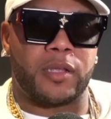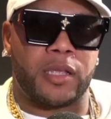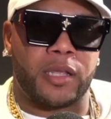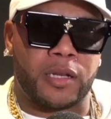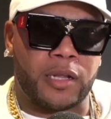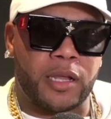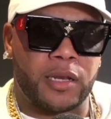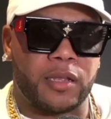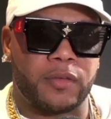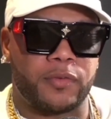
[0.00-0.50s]

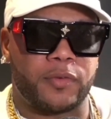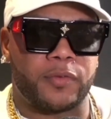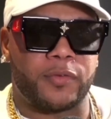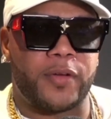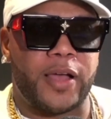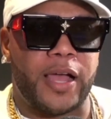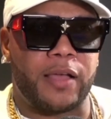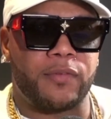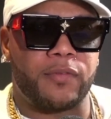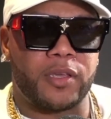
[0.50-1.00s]
LA for
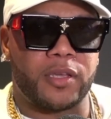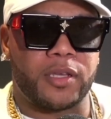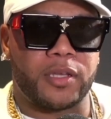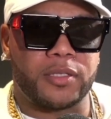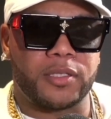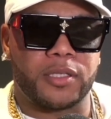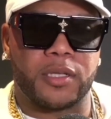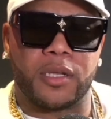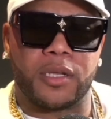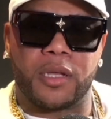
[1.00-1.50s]
5
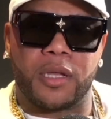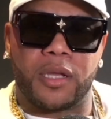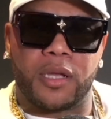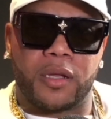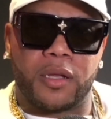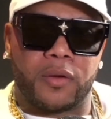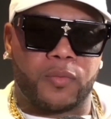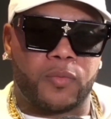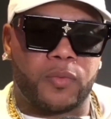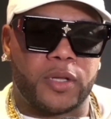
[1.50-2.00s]
years,
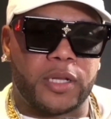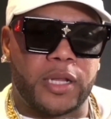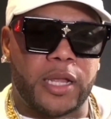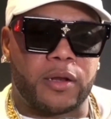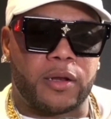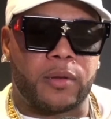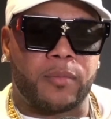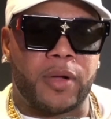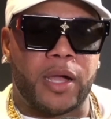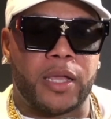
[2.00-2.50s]
went down
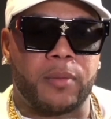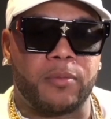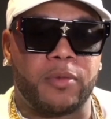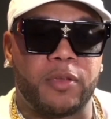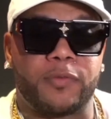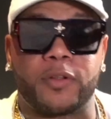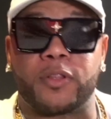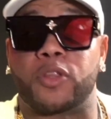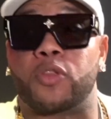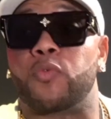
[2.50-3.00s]
to Miami
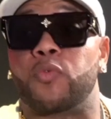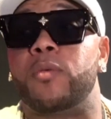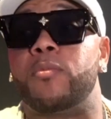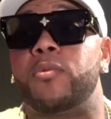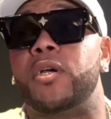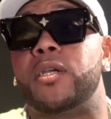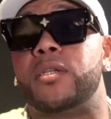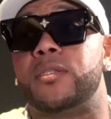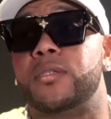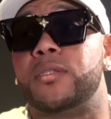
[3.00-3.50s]
for 3
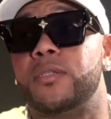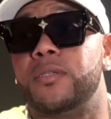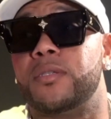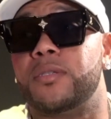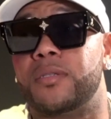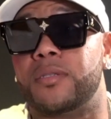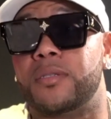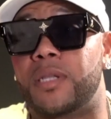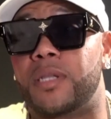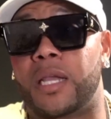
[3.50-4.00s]
months.
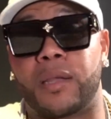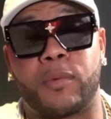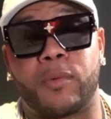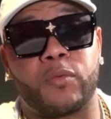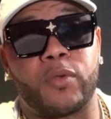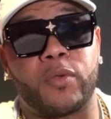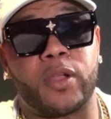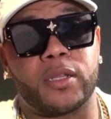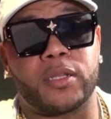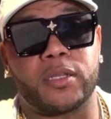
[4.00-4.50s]
I got my
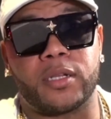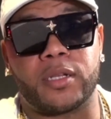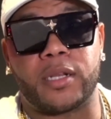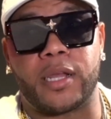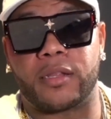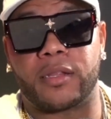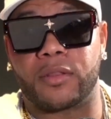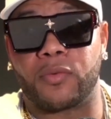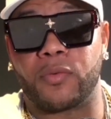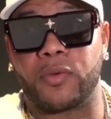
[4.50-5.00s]
record deal in
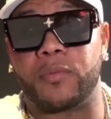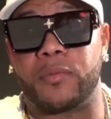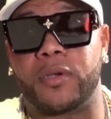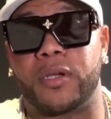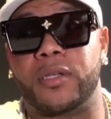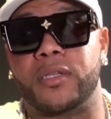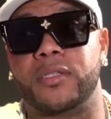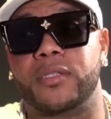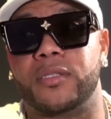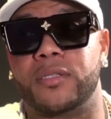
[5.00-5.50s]
like 3
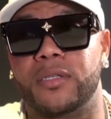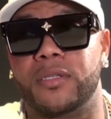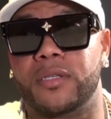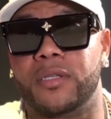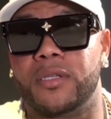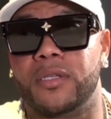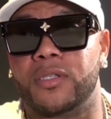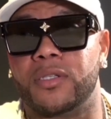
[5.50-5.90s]
months. So it